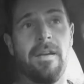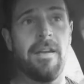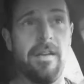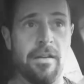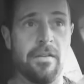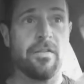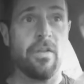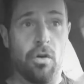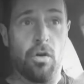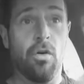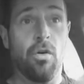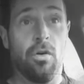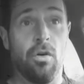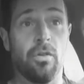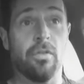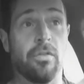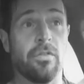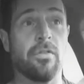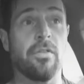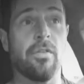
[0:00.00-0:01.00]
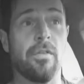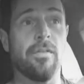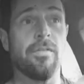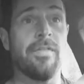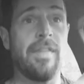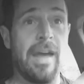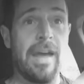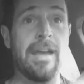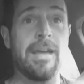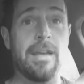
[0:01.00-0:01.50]
is us.
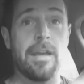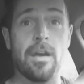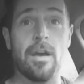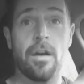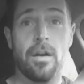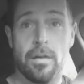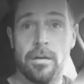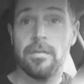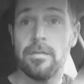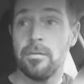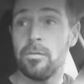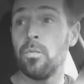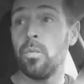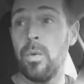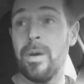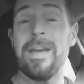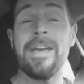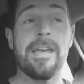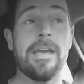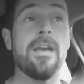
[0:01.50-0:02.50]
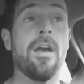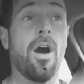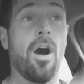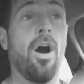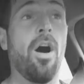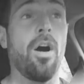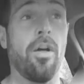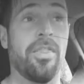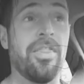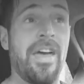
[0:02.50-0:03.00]
We
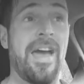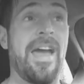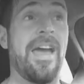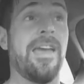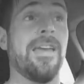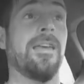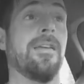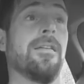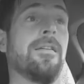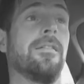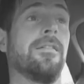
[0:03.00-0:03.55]
are they.